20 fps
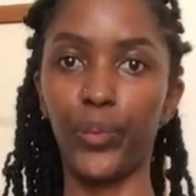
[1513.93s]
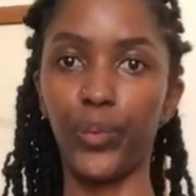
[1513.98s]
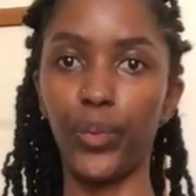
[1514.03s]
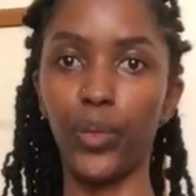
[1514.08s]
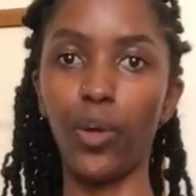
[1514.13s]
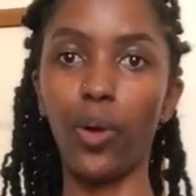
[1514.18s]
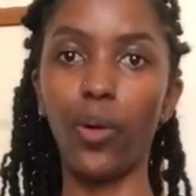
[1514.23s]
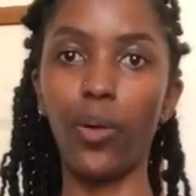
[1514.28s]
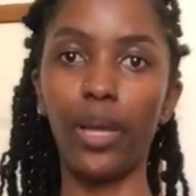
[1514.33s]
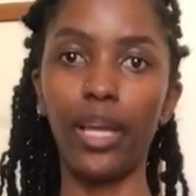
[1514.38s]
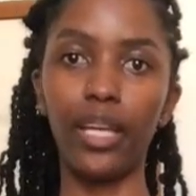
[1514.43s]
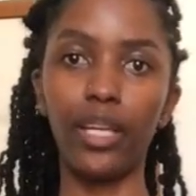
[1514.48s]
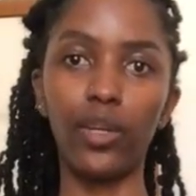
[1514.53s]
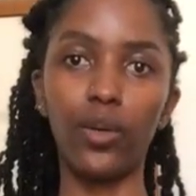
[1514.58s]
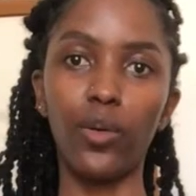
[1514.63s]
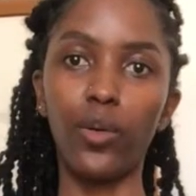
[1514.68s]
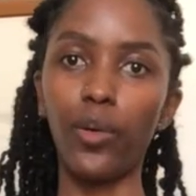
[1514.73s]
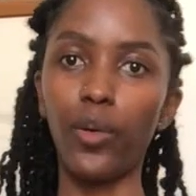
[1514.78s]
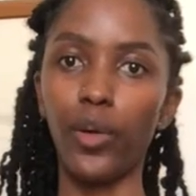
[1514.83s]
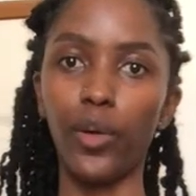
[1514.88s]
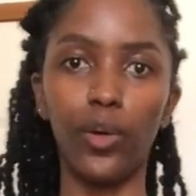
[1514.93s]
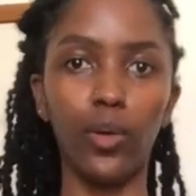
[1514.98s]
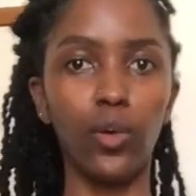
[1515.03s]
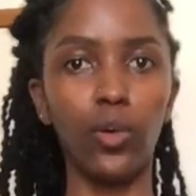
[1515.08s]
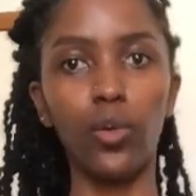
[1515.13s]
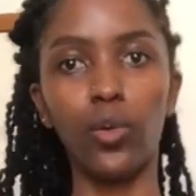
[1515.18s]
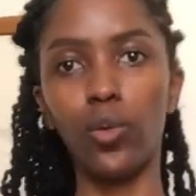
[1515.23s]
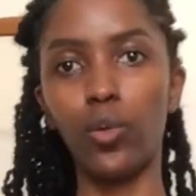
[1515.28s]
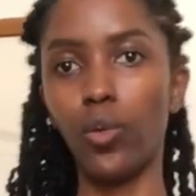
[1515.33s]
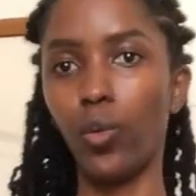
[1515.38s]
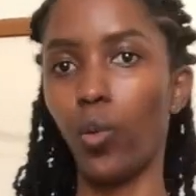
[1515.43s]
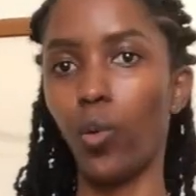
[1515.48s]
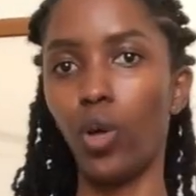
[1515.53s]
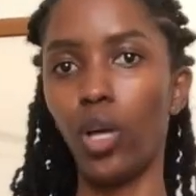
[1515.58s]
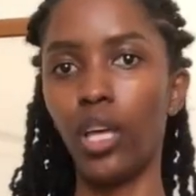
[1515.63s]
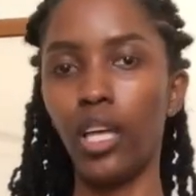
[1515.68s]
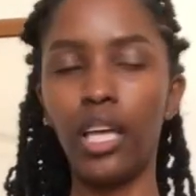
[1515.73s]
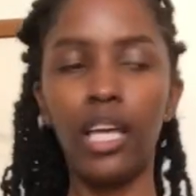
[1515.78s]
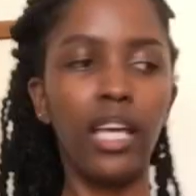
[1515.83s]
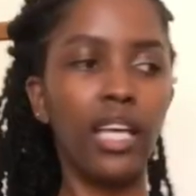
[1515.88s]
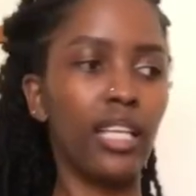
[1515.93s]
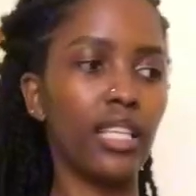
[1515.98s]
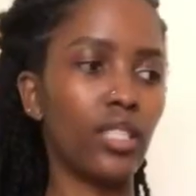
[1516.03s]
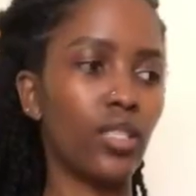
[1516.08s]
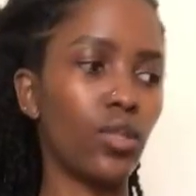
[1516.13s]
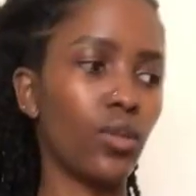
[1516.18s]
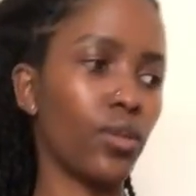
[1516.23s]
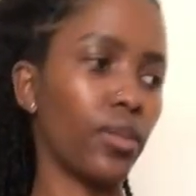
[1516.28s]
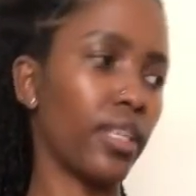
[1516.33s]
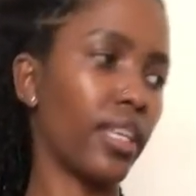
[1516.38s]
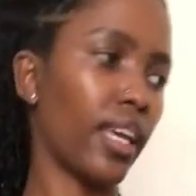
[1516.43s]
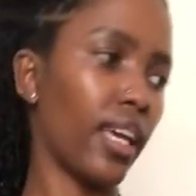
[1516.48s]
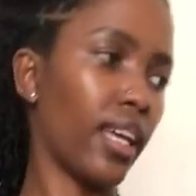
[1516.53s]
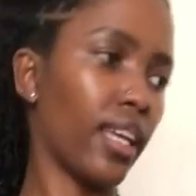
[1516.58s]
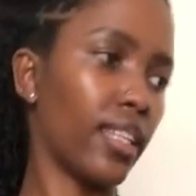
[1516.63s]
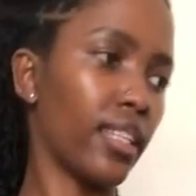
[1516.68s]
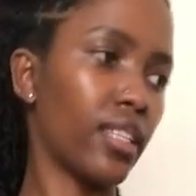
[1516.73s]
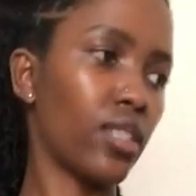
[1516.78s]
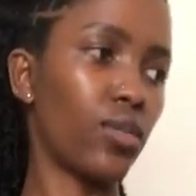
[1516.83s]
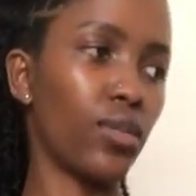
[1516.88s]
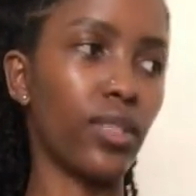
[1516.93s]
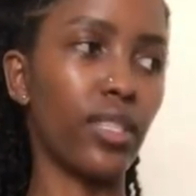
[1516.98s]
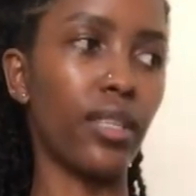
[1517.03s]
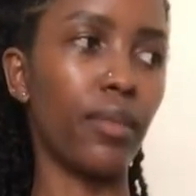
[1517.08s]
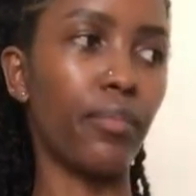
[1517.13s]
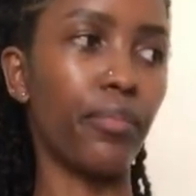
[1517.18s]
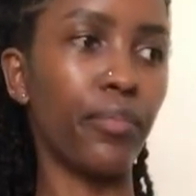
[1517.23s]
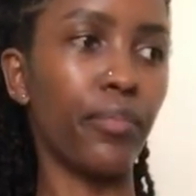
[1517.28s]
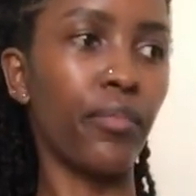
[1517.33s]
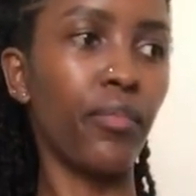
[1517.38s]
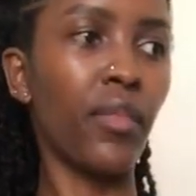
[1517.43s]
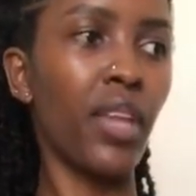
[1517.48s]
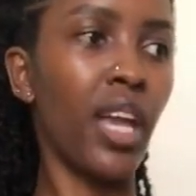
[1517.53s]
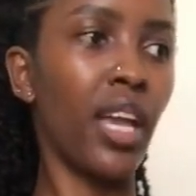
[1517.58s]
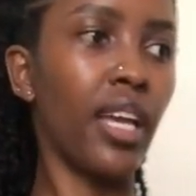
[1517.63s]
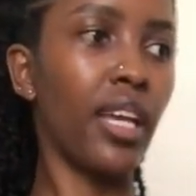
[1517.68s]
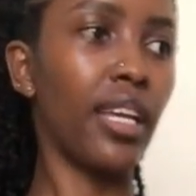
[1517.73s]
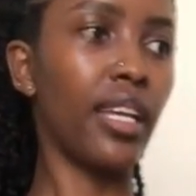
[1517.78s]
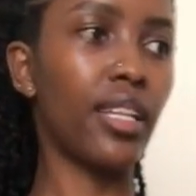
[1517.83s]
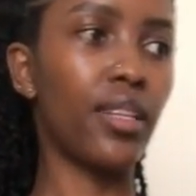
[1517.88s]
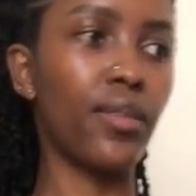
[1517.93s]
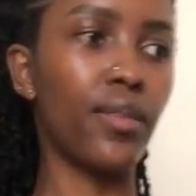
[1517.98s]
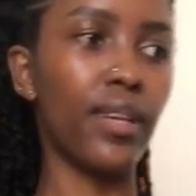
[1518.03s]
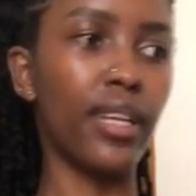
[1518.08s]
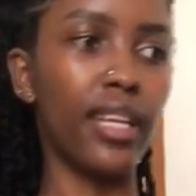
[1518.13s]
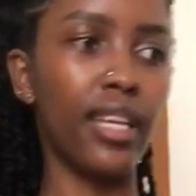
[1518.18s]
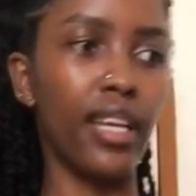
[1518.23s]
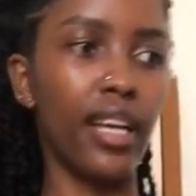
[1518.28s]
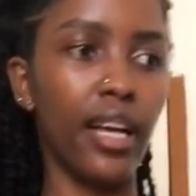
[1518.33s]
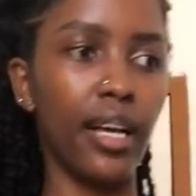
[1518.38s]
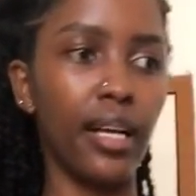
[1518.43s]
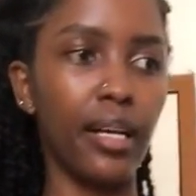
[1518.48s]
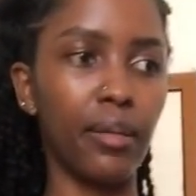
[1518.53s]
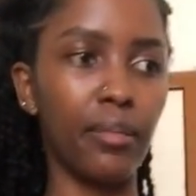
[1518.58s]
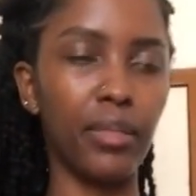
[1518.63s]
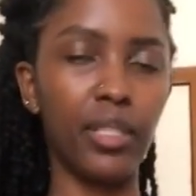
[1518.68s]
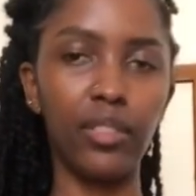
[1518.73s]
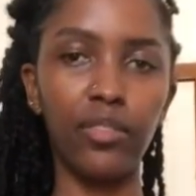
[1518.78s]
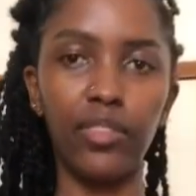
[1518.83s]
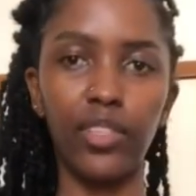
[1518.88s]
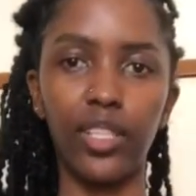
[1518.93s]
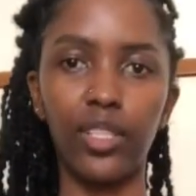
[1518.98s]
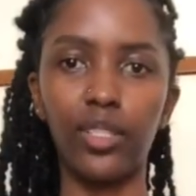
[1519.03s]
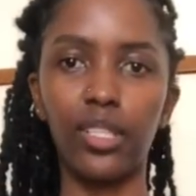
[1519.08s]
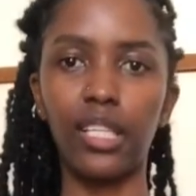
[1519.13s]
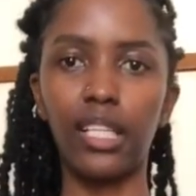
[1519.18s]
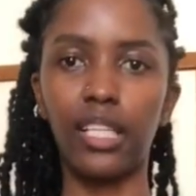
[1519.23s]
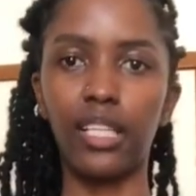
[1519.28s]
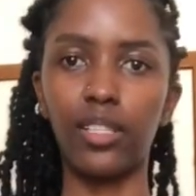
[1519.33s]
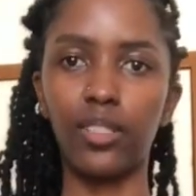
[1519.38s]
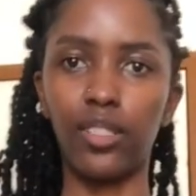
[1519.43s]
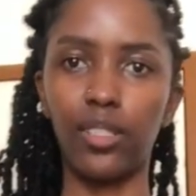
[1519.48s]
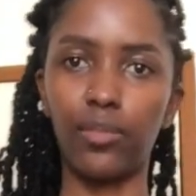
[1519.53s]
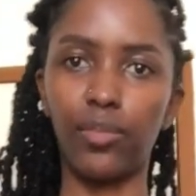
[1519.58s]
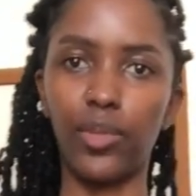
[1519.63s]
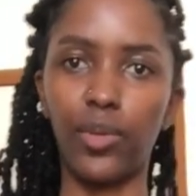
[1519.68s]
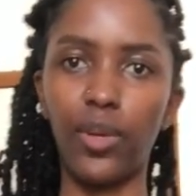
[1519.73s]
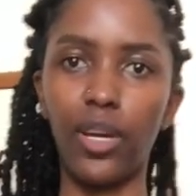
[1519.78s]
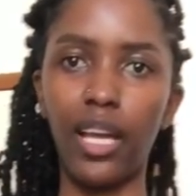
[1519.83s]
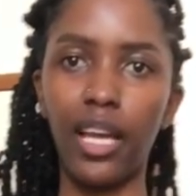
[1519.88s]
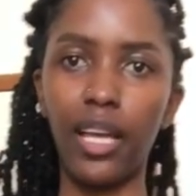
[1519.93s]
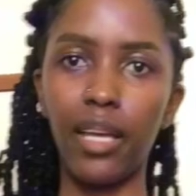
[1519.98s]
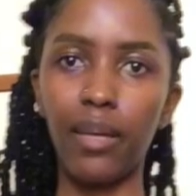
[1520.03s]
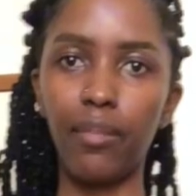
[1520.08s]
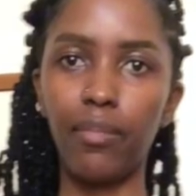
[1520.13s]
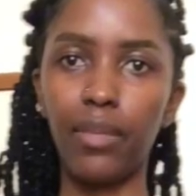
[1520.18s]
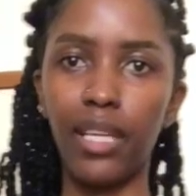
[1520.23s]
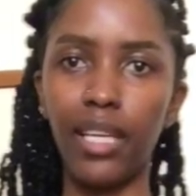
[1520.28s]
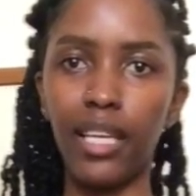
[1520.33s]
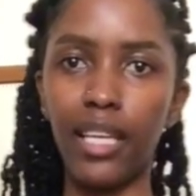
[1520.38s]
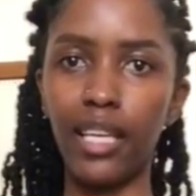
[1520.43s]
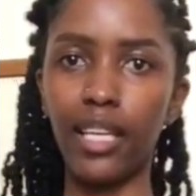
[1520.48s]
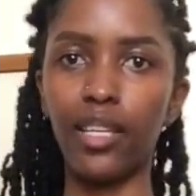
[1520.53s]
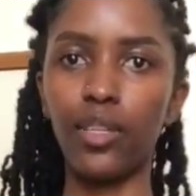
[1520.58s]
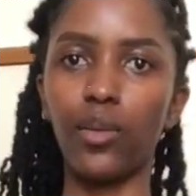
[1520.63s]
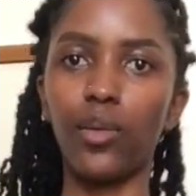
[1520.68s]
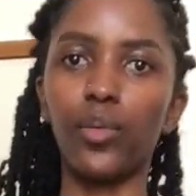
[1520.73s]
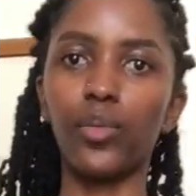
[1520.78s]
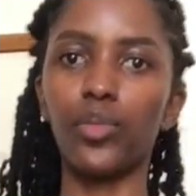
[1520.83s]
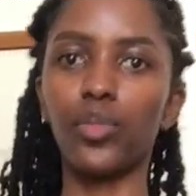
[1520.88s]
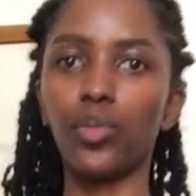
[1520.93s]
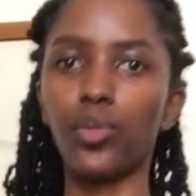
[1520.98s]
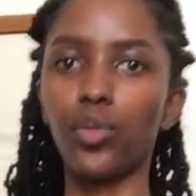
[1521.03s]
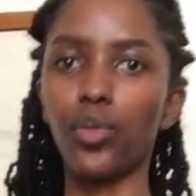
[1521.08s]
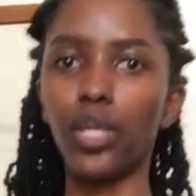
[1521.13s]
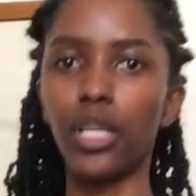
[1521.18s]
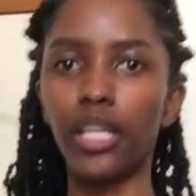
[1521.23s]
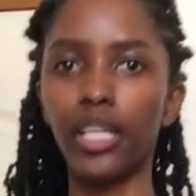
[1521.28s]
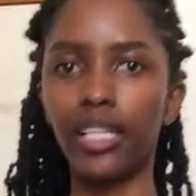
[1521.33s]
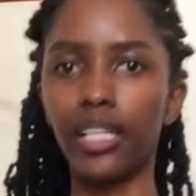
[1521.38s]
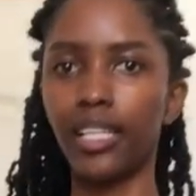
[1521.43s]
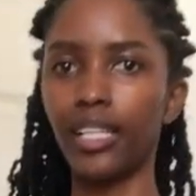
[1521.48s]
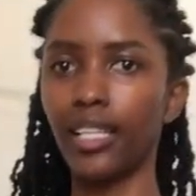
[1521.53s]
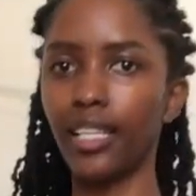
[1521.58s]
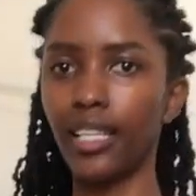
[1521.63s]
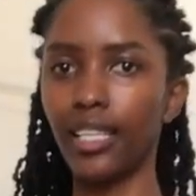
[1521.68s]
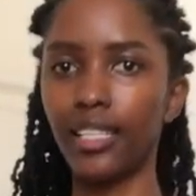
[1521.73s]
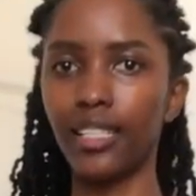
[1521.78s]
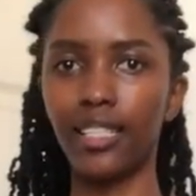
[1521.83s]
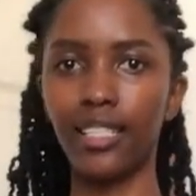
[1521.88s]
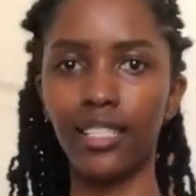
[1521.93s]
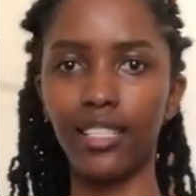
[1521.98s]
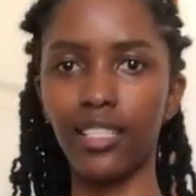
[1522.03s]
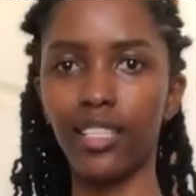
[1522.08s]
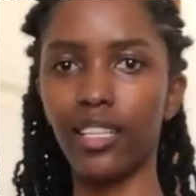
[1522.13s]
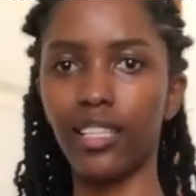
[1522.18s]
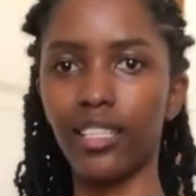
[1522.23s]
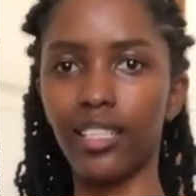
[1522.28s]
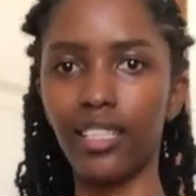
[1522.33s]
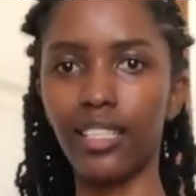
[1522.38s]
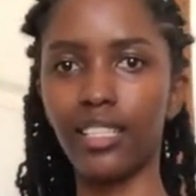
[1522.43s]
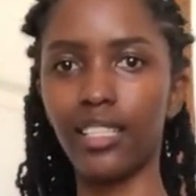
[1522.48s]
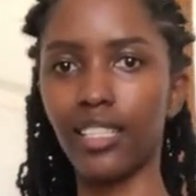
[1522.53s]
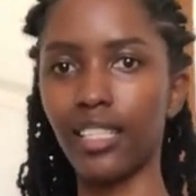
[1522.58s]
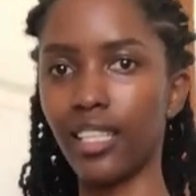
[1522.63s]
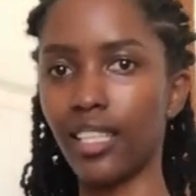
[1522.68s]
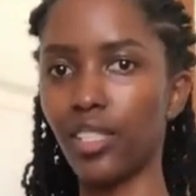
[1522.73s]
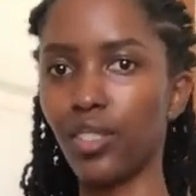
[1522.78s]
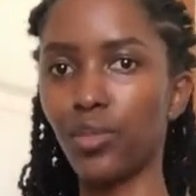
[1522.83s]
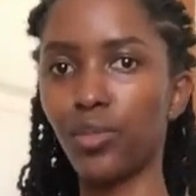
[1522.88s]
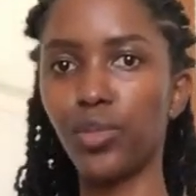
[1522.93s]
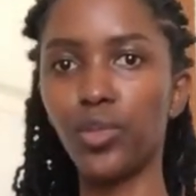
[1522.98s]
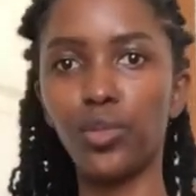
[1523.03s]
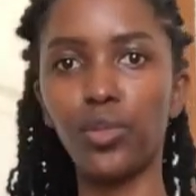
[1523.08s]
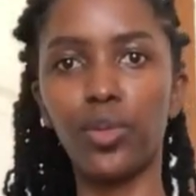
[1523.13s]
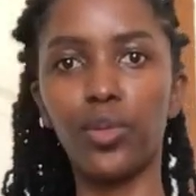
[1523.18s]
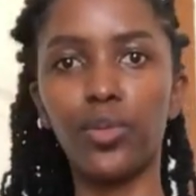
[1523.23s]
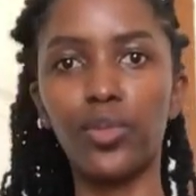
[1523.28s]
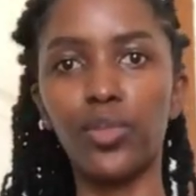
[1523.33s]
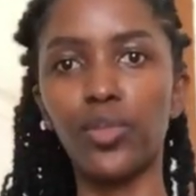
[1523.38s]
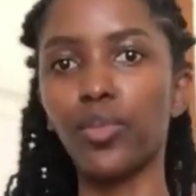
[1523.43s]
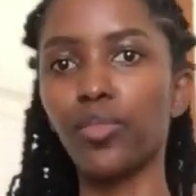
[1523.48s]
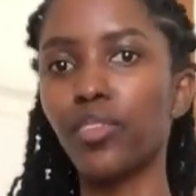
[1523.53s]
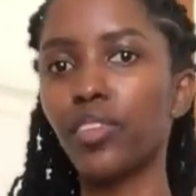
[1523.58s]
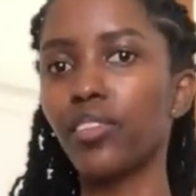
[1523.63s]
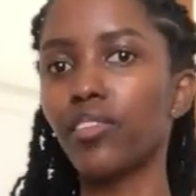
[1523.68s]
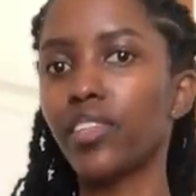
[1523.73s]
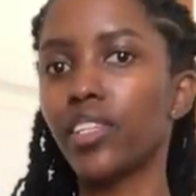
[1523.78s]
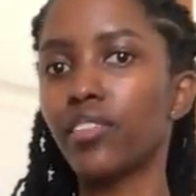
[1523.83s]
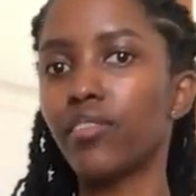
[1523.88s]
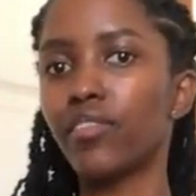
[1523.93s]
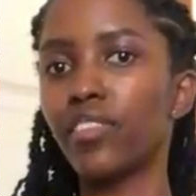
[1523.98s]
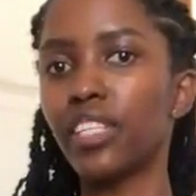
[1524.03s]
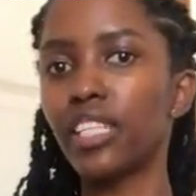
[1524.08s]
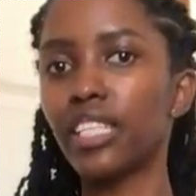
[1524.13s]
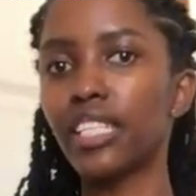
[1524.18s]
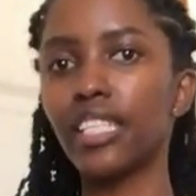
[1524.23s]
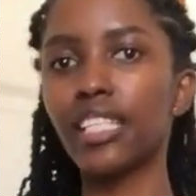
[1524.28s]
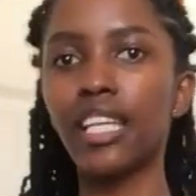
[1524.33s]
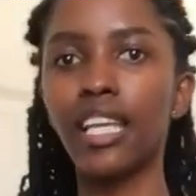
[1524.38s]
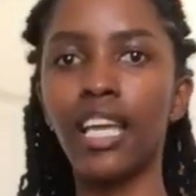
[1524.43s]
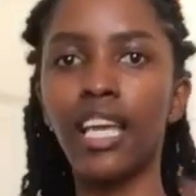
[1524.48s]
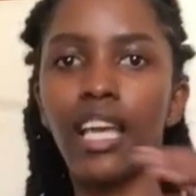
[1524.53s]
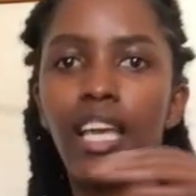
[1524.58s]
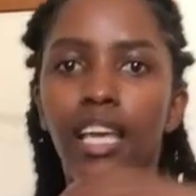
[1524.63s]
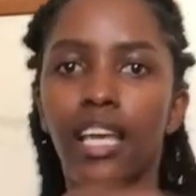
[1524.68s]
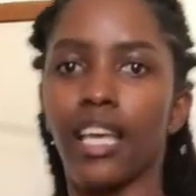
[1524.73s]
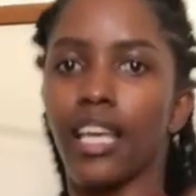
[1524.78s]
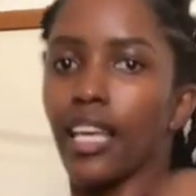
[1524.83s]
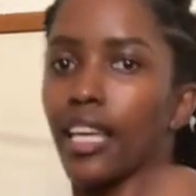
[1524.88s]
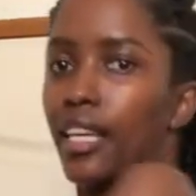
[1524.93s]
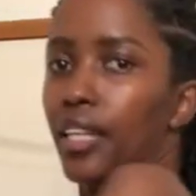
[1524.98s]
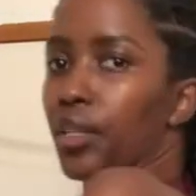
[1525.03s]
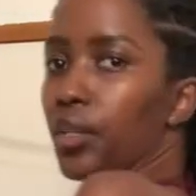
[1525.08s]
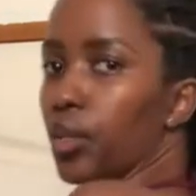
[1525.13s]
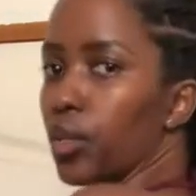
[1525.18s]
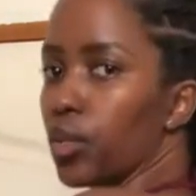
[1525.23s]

y'all ain't loyal. So yeah, that's what's up. Anyway, don't forget to like and subscribe, and also let's chat, let's engage. Which one was your favorite fit? And